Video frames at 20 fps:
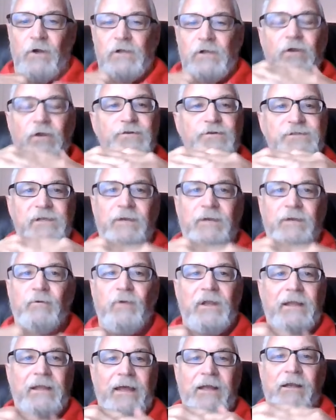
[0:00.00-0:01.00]
closely
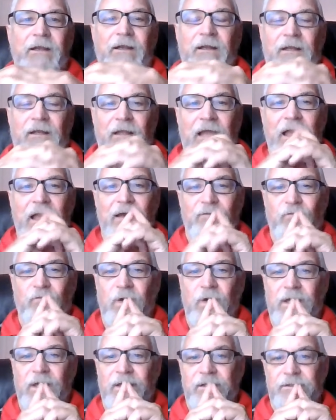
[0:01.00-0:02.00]
related in a lot of
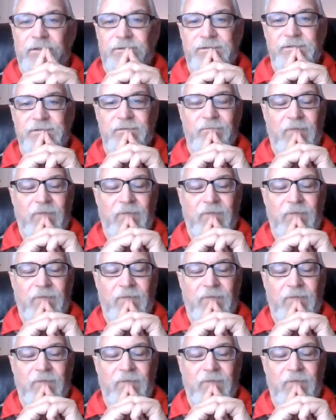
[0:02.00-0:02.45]
ways.